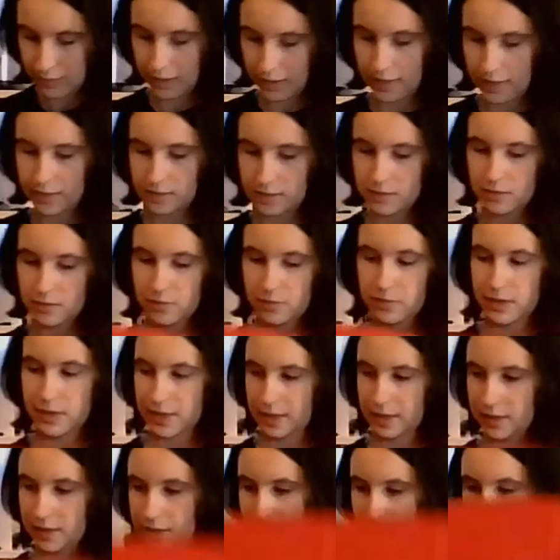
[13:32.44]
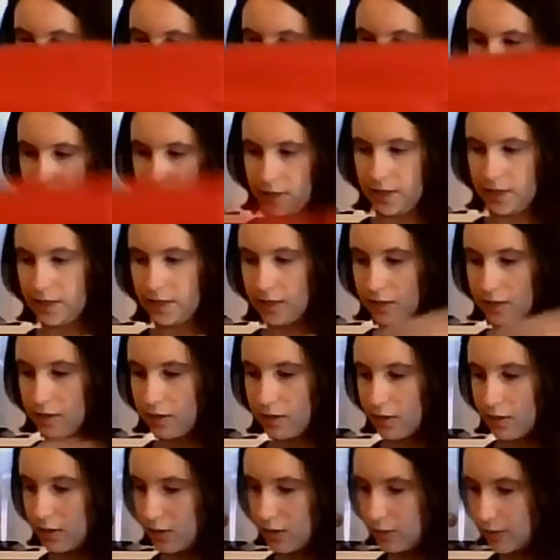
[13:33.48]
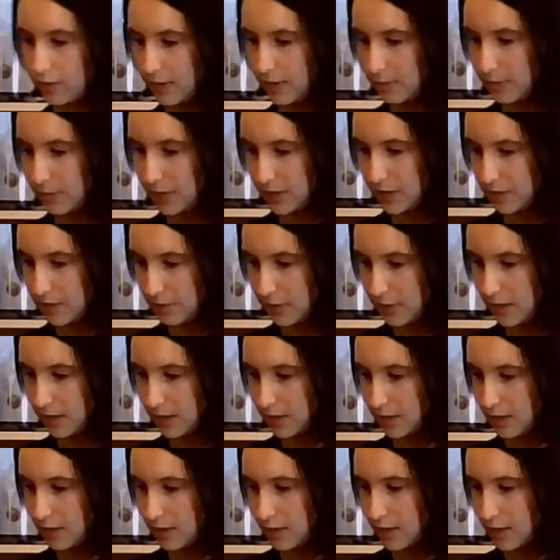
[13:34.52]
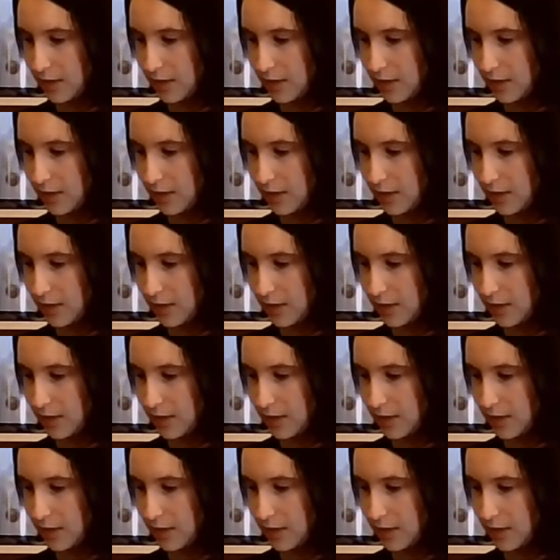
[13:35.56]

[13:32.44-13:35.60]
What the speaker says: Okay, so we can kind of like rip this bit.